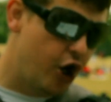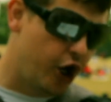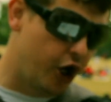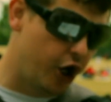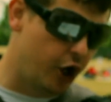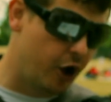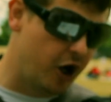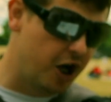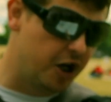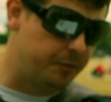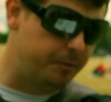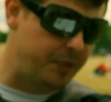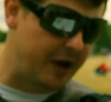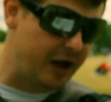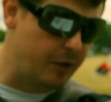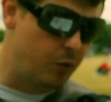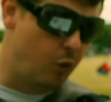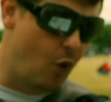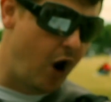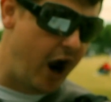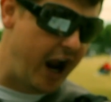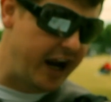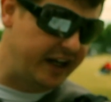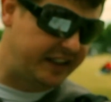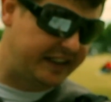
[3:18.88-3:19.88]
who had
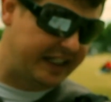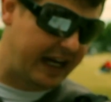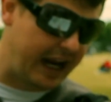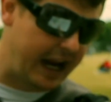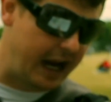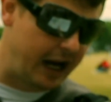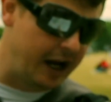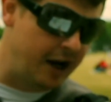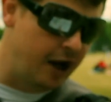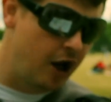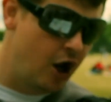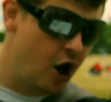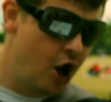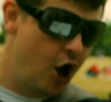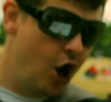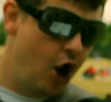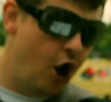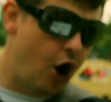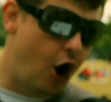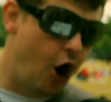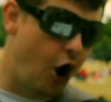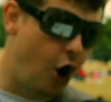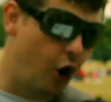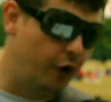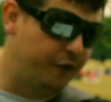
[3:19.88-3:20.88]
been waiting
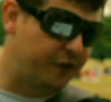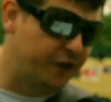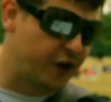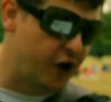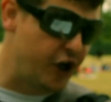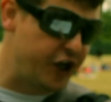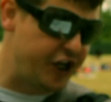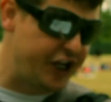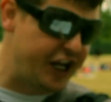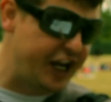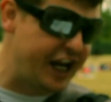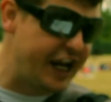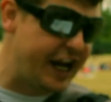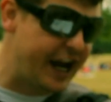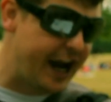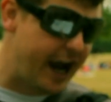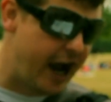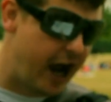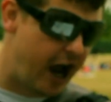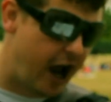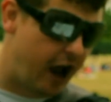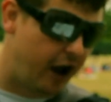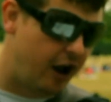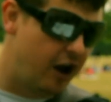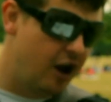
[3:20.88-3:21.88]
over a
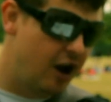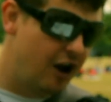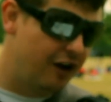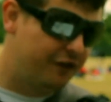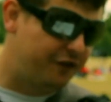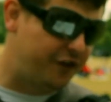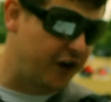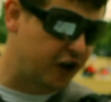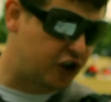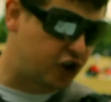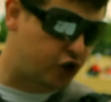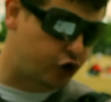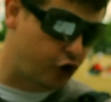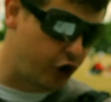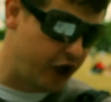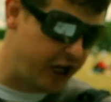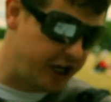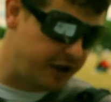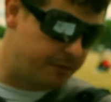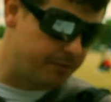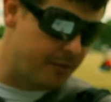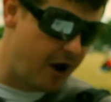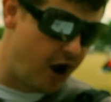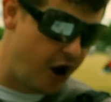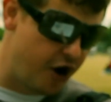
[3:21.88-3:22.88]
year for
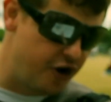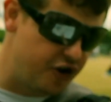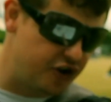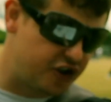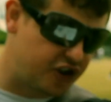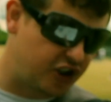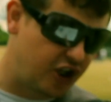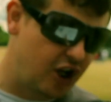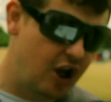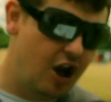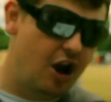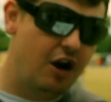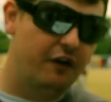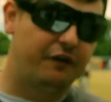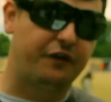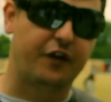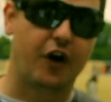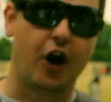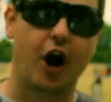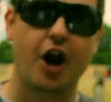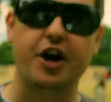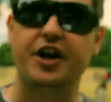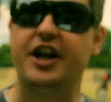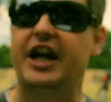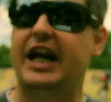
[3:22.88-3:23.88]
treatment
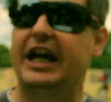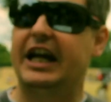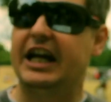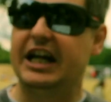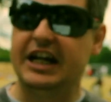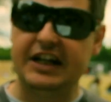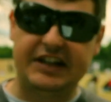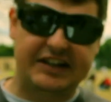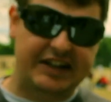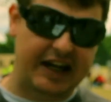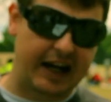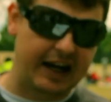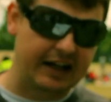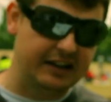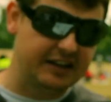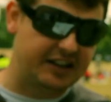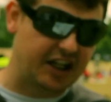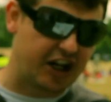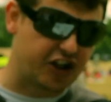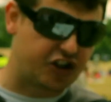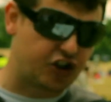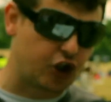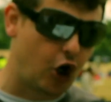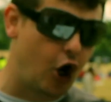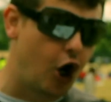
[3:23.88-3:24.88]
for an eating
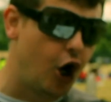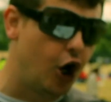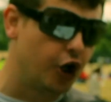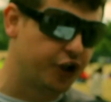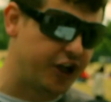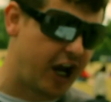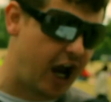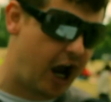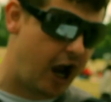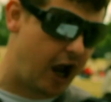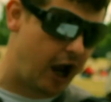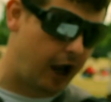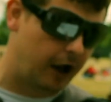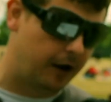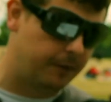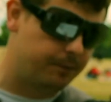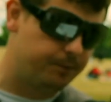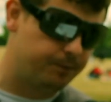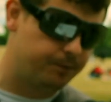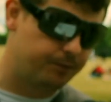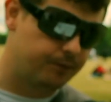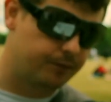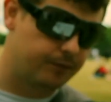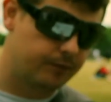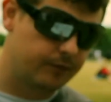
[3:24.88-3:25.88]
disorder.
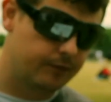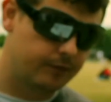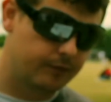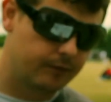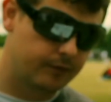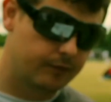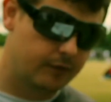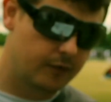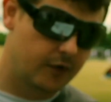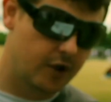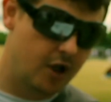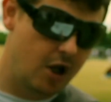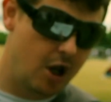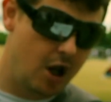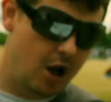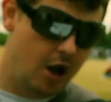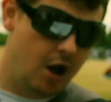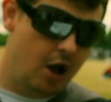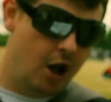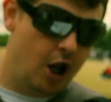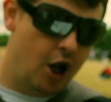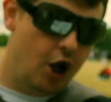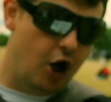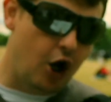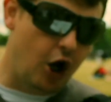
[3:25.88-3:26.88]

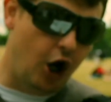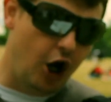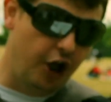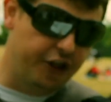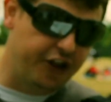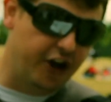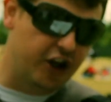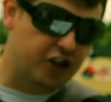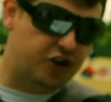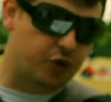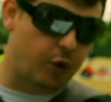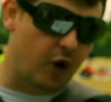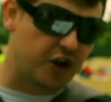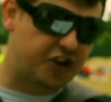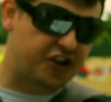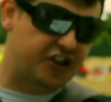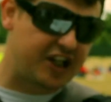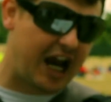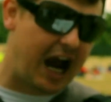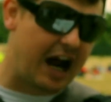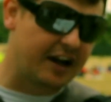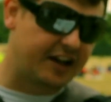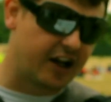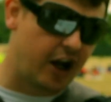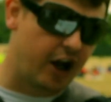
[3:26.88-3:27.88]
Others were
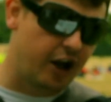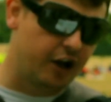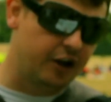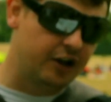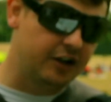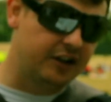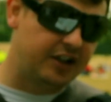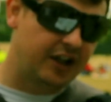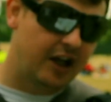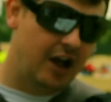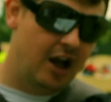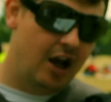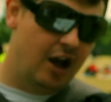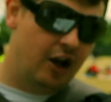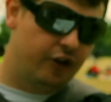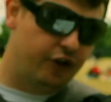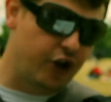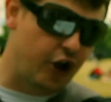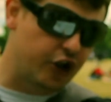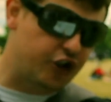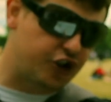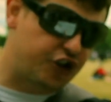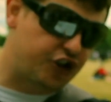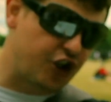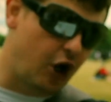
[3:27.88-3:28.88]
saddened
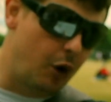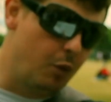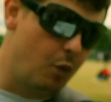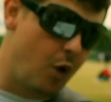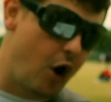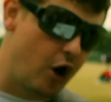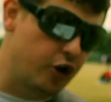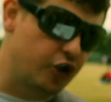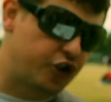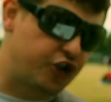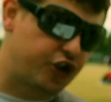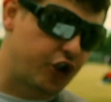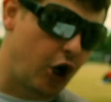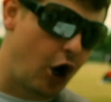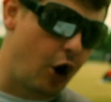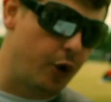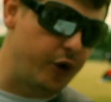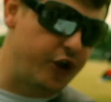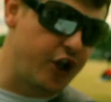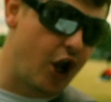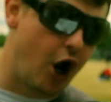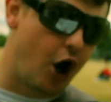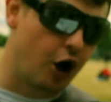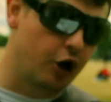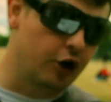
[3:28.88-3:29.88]
that someone so
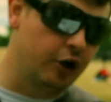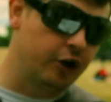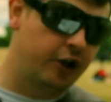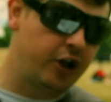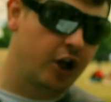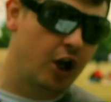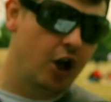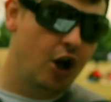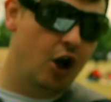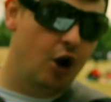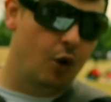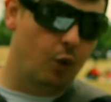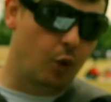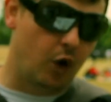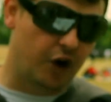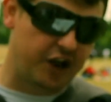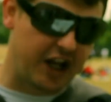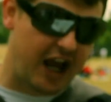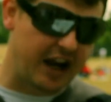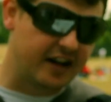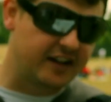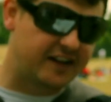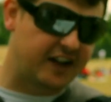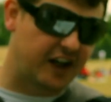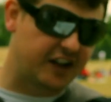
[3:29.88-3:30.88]
young would
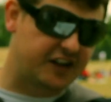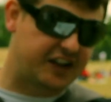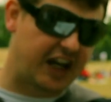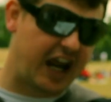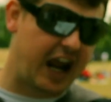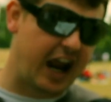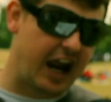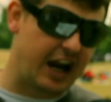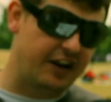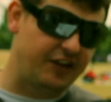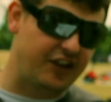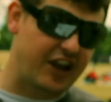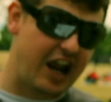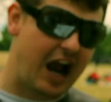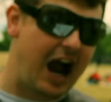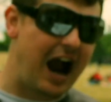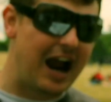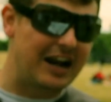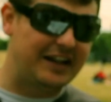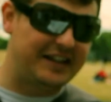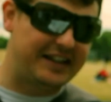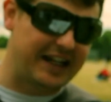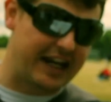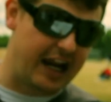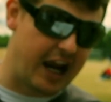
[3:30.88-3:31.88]
entertain the
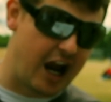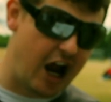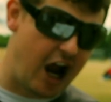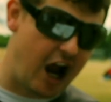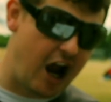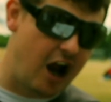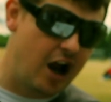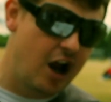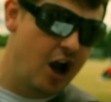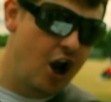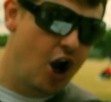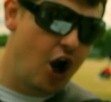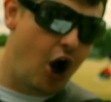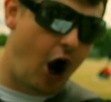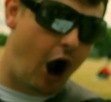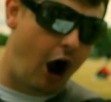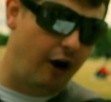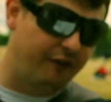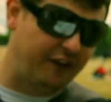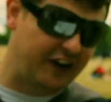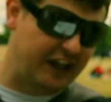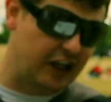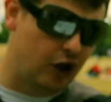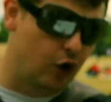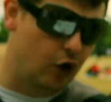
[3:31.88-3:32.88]
idea of